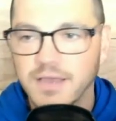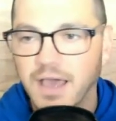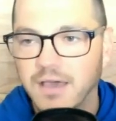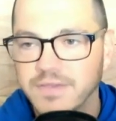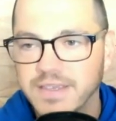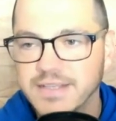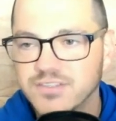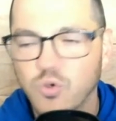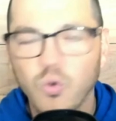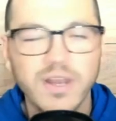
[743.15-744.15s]
If he gets
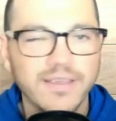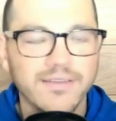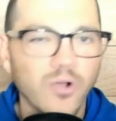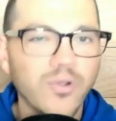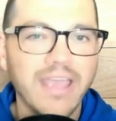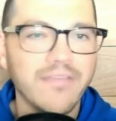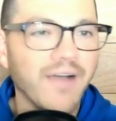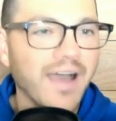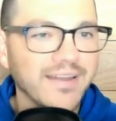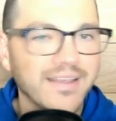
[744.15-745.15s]
20, okay,
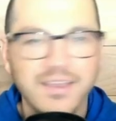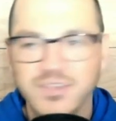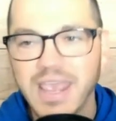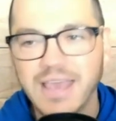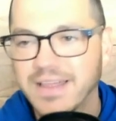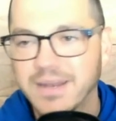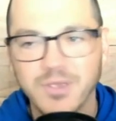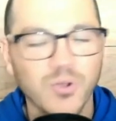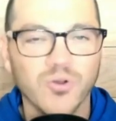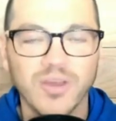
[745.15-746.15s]
fine. You can't let him
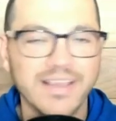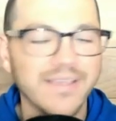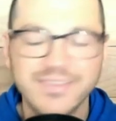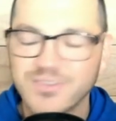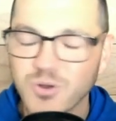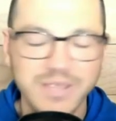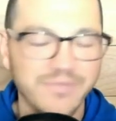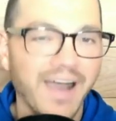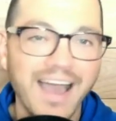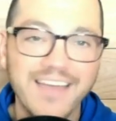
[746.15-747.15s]
go crazy. He was
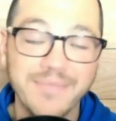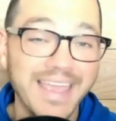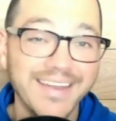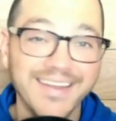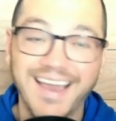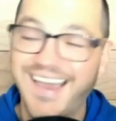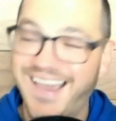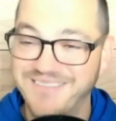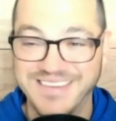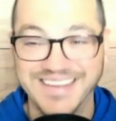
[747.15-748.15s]
35, man.
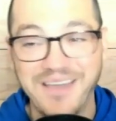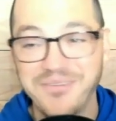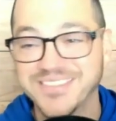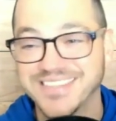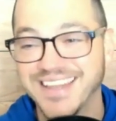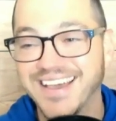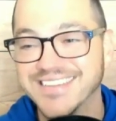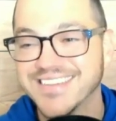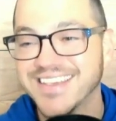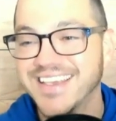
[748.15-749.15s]
I mean, that was
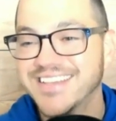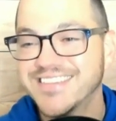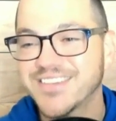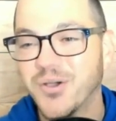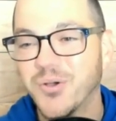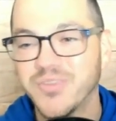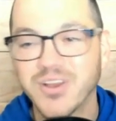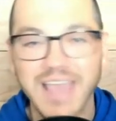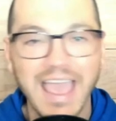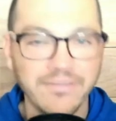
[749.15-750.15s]
nuts. So there
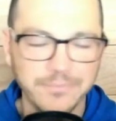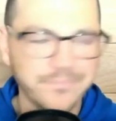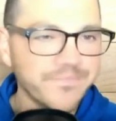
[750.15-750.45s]
you have it.